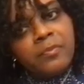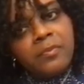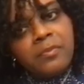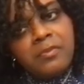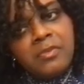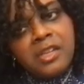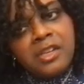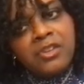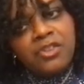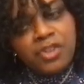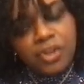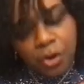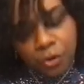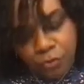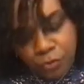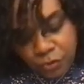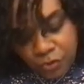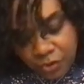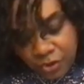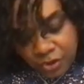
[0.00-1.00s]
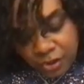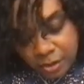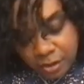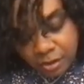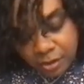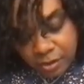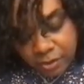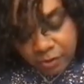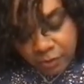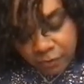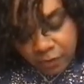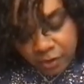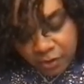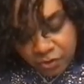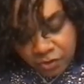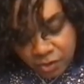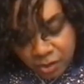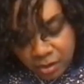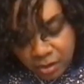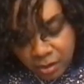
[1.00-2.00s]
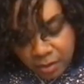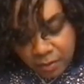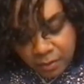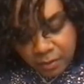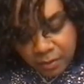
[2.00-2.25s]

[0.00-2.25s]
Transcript: the toast function,